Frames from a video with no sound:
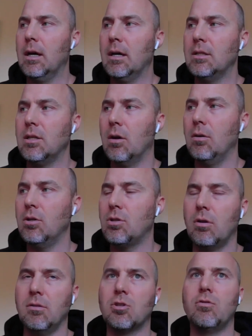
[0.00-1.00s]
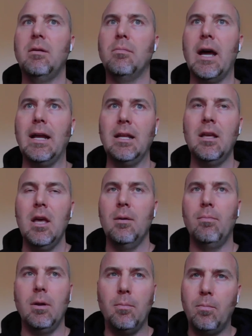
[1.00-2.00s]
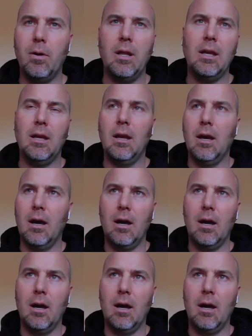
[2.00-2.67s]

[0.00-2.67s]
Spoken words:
So you're sort of streamlining, putting